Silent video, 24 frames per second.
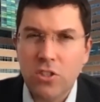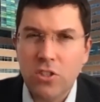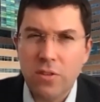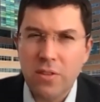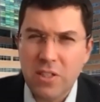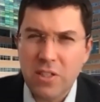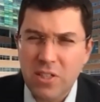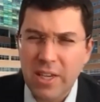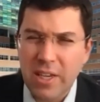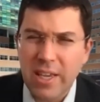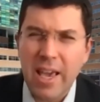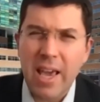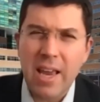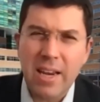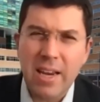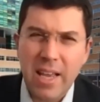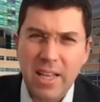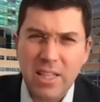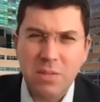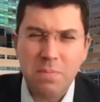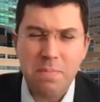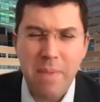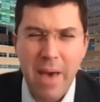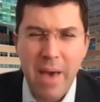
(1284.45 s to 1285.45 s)
So this again
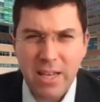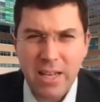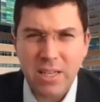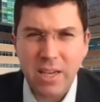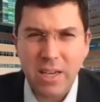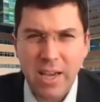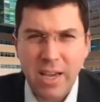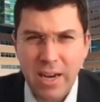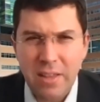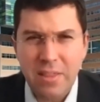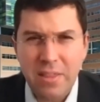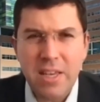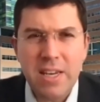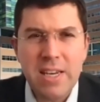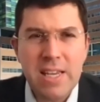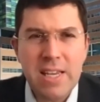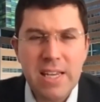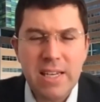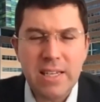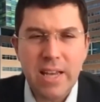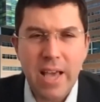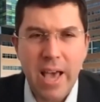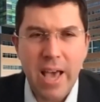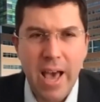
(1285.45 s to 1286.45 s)
gets back to kind of the
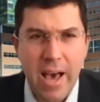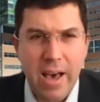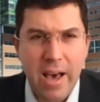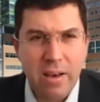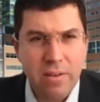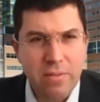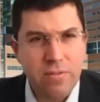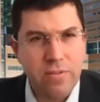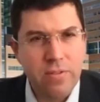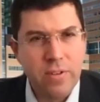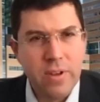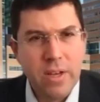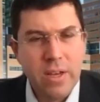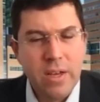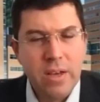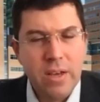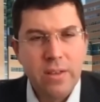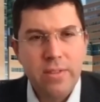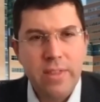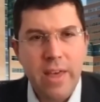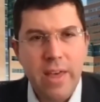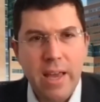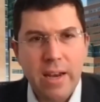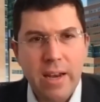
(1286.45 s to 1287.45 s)
need to have
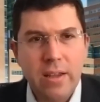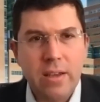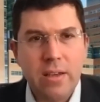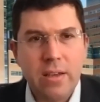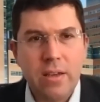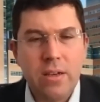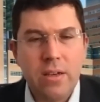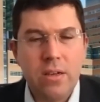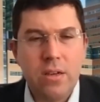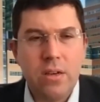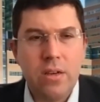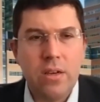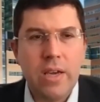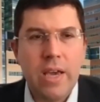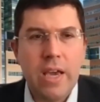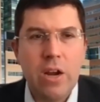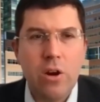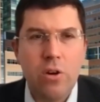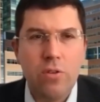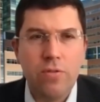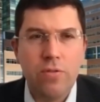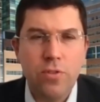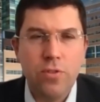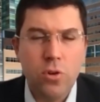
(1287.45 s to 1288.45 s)
that
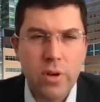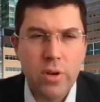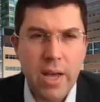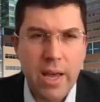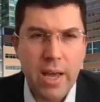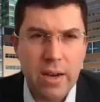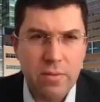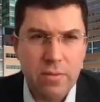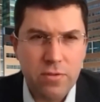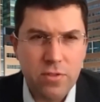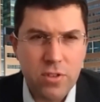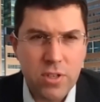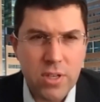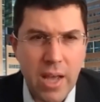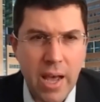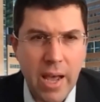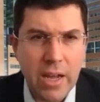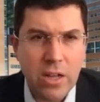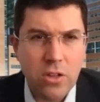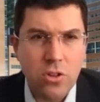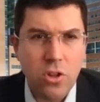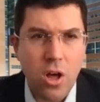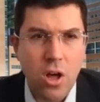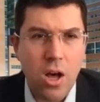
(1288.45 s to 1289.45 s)
careful kind of
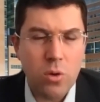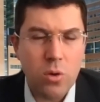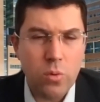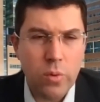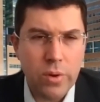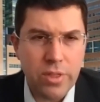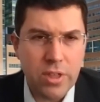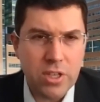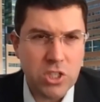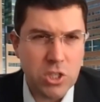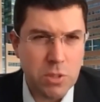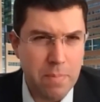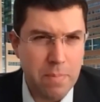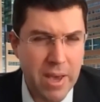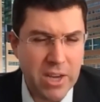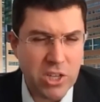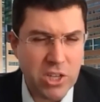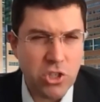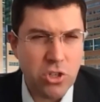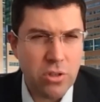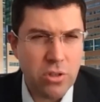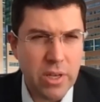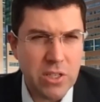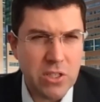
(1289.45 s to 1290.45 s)
dialogue with a
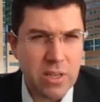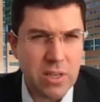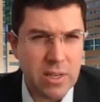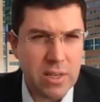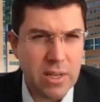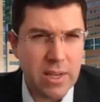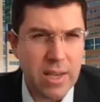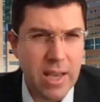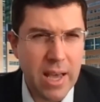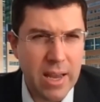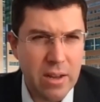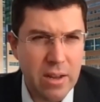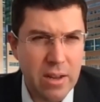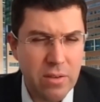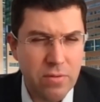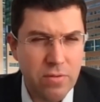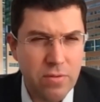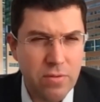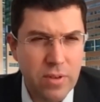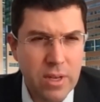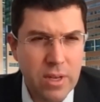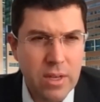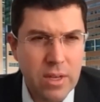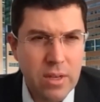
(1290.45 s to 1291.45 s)
specialist and to kind
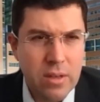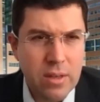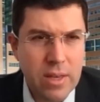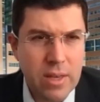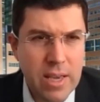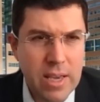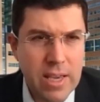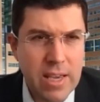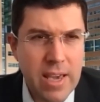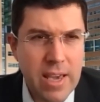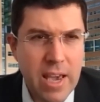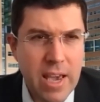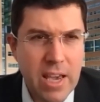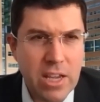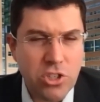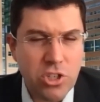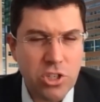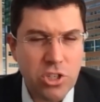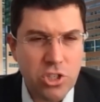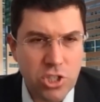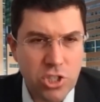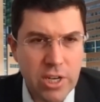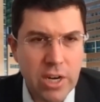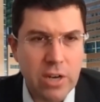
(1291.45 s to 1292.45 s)
of engage
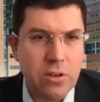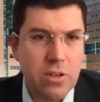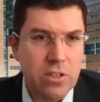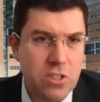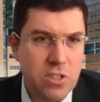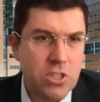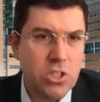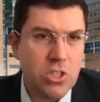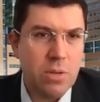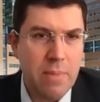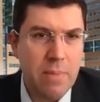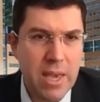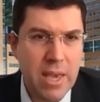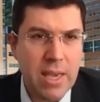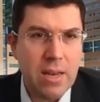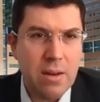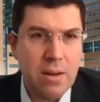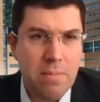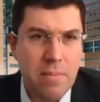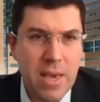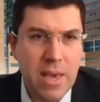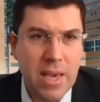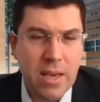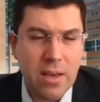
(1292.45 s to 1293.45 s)
in shared decision making
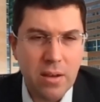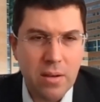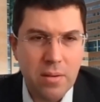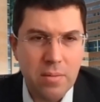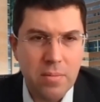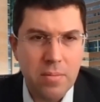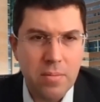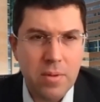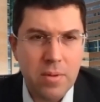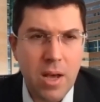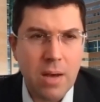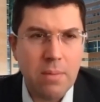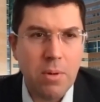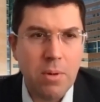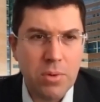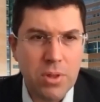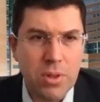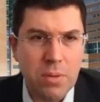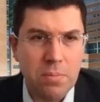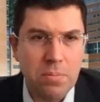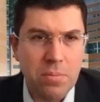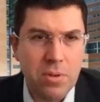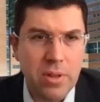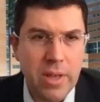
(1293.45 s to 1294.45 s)
and come up
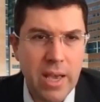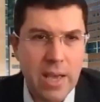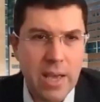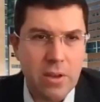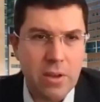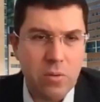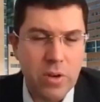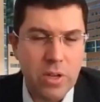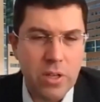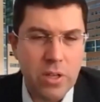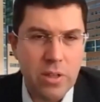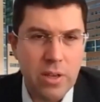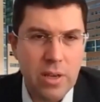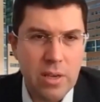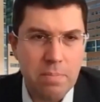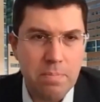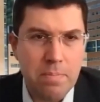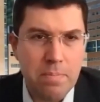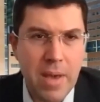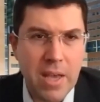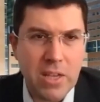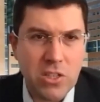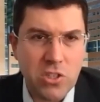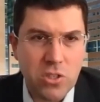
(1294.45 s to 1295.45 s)
with a plan that
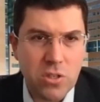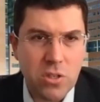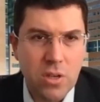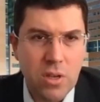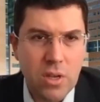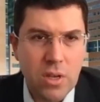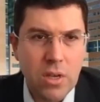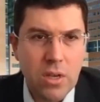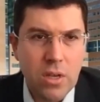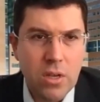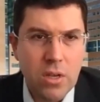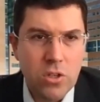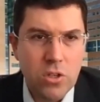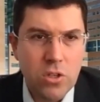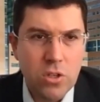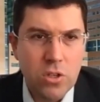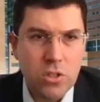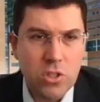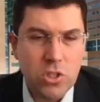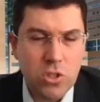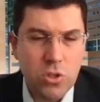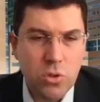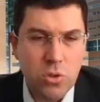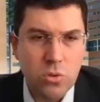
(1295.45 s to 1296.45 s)
really best
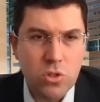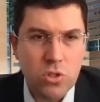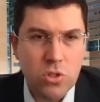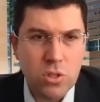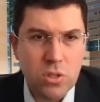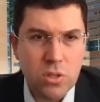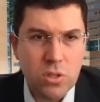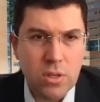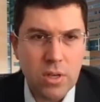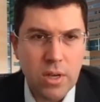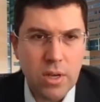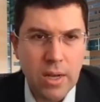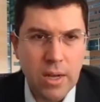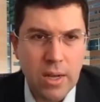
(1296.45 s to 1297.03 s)
suits